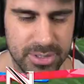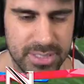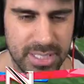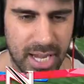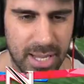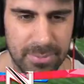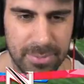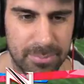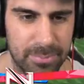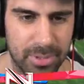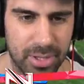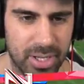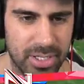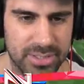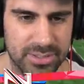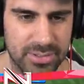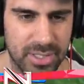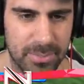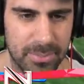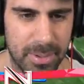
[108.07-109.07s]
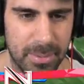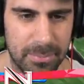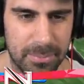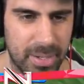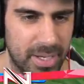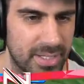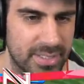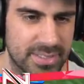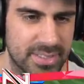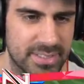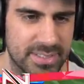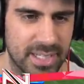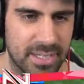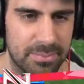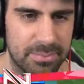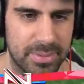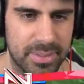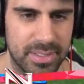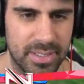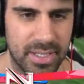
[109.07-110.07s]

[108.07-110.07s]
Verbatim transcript: diamond blocks around my base because I've been